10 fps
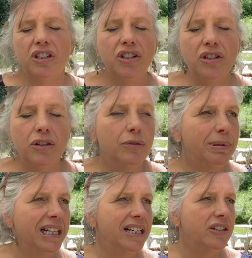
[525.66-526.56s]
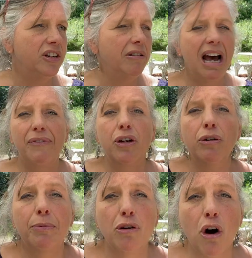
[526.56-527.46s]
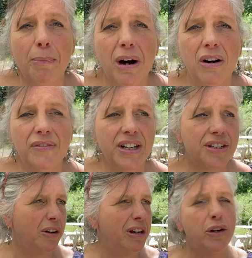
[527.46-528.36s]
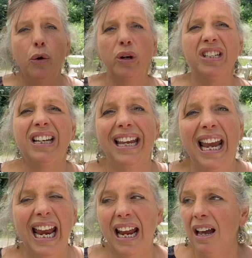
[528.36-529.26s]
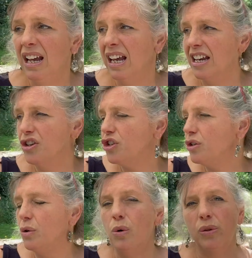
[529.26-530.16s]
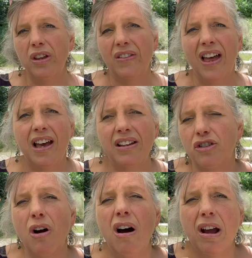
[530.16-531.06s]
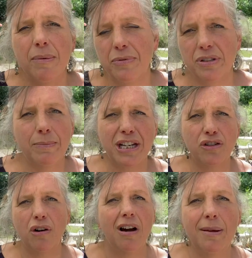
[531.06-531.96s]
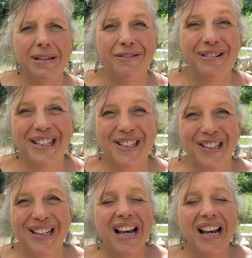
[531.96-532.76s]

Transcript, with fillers: to do, be it, you know, have a good crop harvest, anoint a king, ensure that their tribe was the best tribe in the region,